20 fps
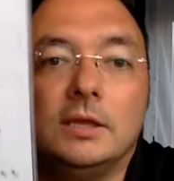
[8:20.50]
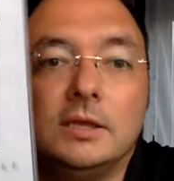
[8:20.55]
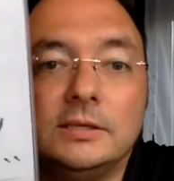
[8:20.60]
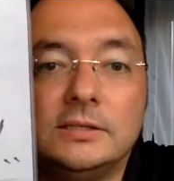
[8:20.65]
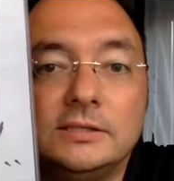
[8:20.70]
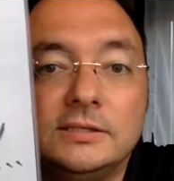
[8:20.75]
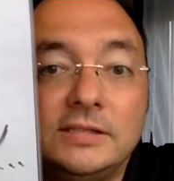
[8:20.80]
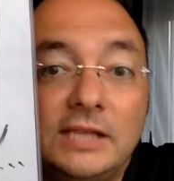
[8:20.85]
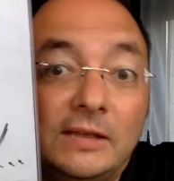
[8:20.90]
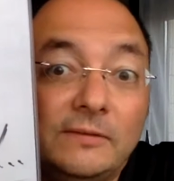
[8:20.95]

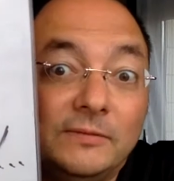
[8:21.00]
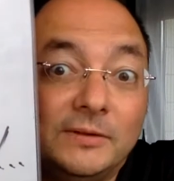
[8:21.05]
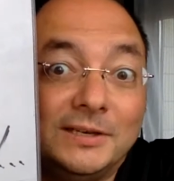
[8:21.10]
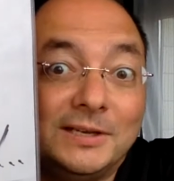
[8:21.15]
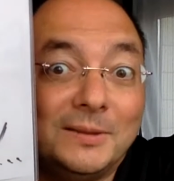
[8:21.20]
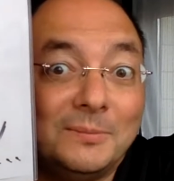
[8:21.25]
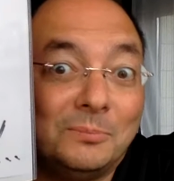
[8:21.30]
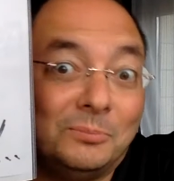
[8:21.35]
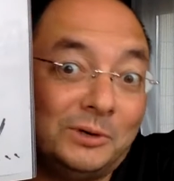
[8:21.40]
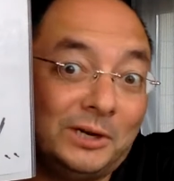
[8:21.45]

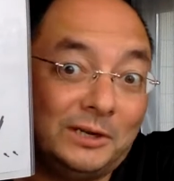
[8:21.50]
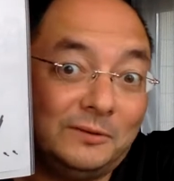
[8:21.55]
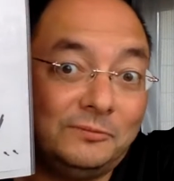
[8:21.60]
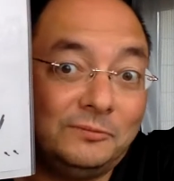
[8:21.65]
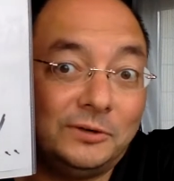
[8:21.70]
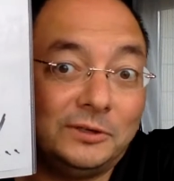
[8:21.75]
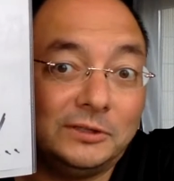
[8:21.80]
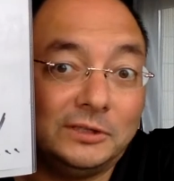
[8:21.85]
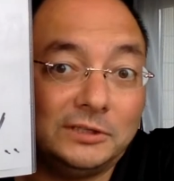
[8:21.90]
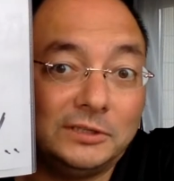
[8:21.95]
7
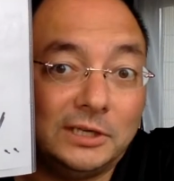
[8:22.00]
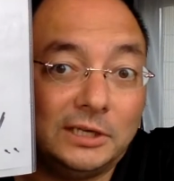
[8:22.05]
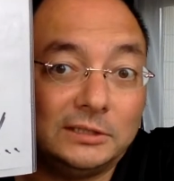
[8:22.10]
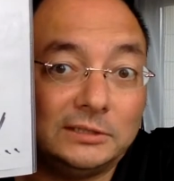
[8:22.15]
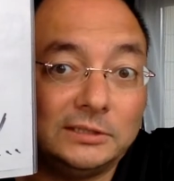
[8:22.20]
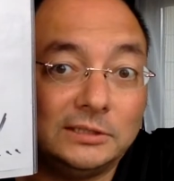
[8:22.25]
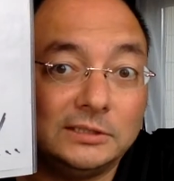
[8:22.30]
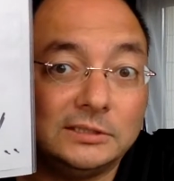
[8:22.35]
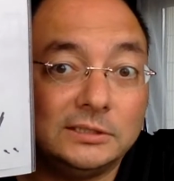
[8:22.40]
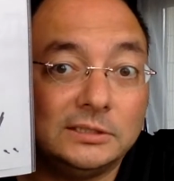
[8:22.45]
brain-friendly
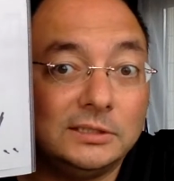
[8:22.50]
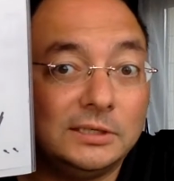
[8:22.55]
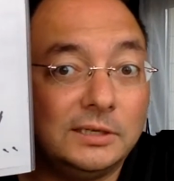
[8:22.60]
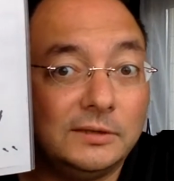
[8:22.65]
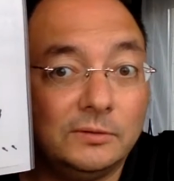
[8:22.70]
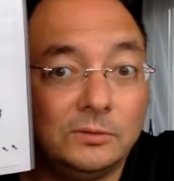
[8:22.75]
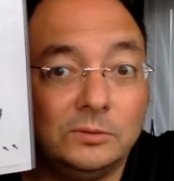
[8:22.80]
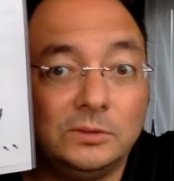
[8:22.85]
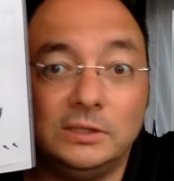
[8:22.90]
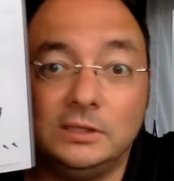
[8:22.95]
tactics, and
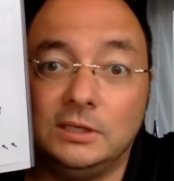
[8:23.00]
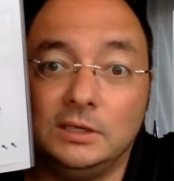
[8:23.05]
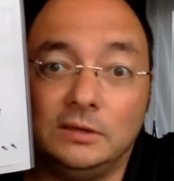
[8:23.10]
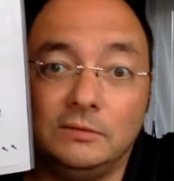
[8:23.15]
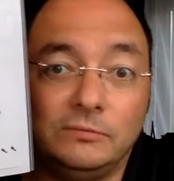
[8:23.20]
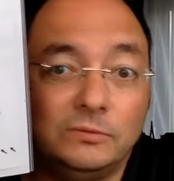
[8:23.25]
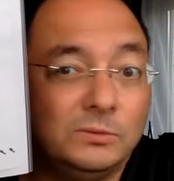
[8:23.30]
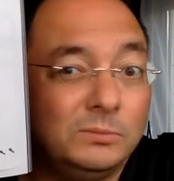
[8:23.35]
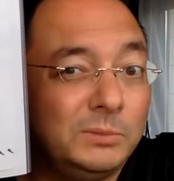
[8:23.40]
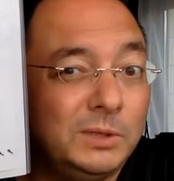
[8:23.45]
I only
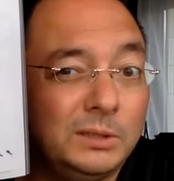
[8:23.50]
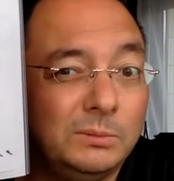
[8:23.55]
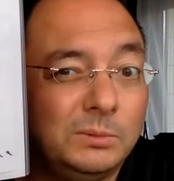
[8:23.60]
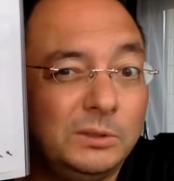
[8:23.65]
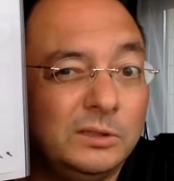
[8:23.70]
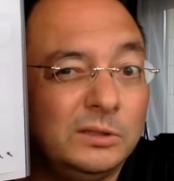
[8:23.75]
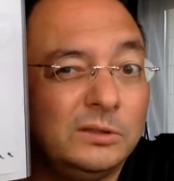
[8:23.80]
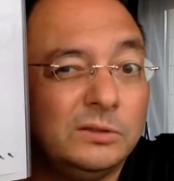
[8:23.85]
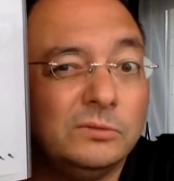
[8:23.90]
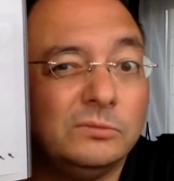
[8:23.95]
gave you
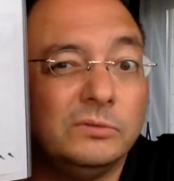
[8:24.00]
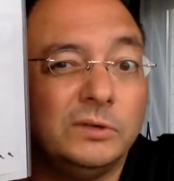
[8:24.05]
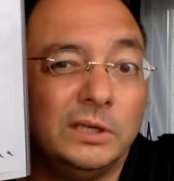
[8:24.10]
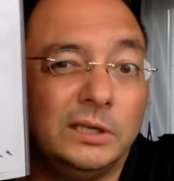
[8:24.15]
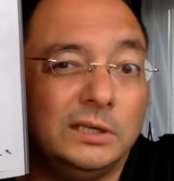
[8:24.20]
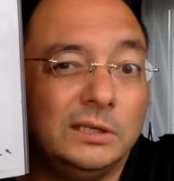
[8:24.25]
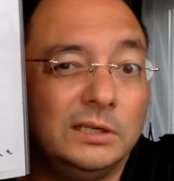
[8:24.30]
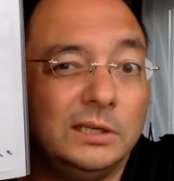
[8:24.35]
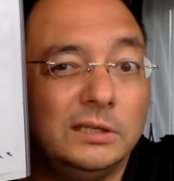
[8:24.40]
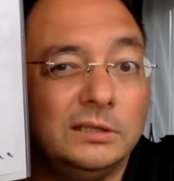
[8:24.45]
maybe
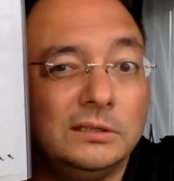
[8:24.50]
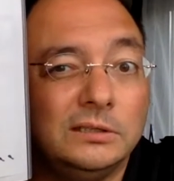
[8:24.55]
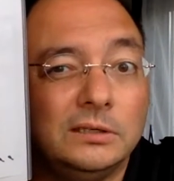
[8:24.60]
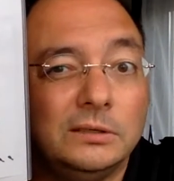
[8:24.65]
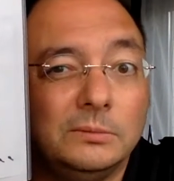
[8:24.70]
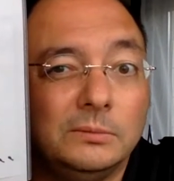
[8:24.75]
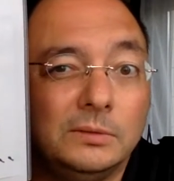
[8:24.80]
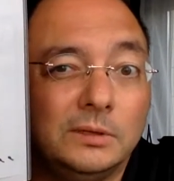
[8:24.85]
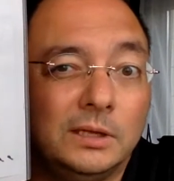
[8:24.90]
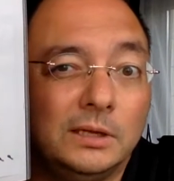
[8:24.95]
3 and hinted
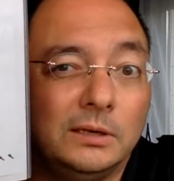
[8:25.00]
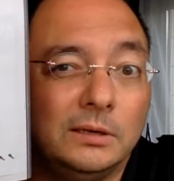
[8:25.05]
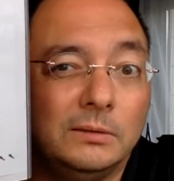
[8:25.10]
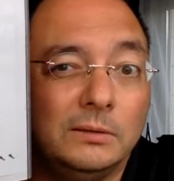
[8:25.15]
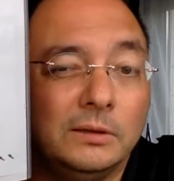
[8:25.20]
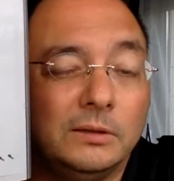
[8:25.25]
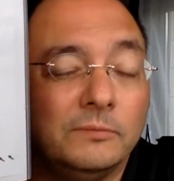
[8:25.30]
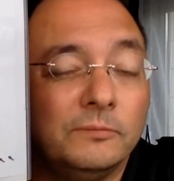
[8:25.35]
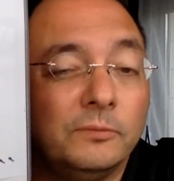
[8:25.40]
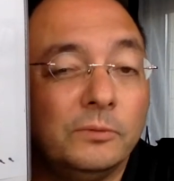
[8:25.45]
at
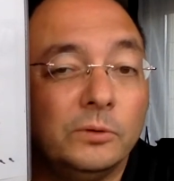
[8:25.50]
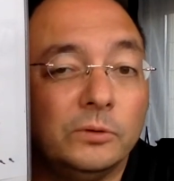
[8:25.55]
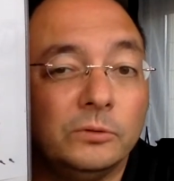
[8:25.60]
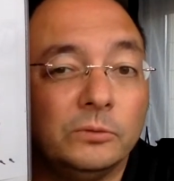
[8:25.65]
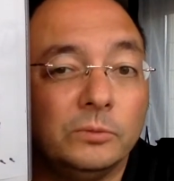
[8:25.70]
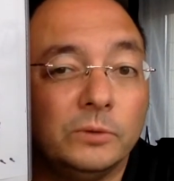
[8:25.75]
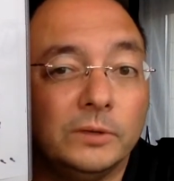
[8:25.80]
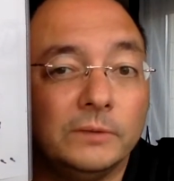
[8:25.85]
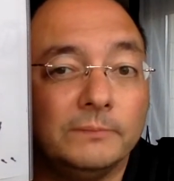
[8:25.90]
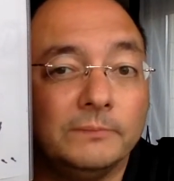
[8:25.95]
another 4th
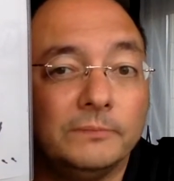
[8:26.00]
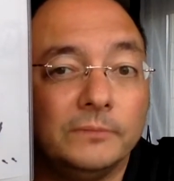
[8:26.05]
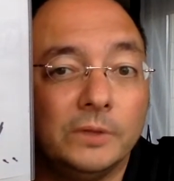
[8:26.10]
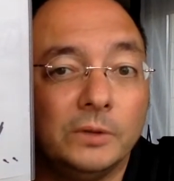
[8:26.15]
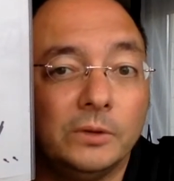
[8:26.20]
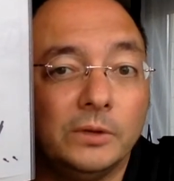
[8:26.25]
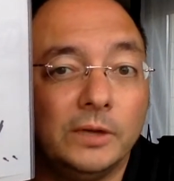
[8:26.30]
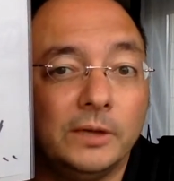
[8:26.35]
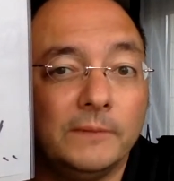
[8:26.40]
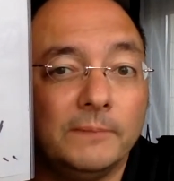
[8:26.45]
one,
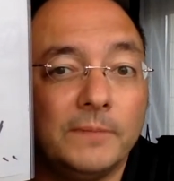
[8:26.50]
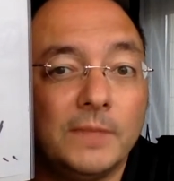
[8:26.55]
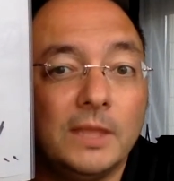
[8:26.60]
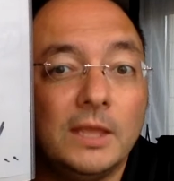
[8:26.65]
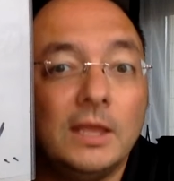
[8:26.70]
okay?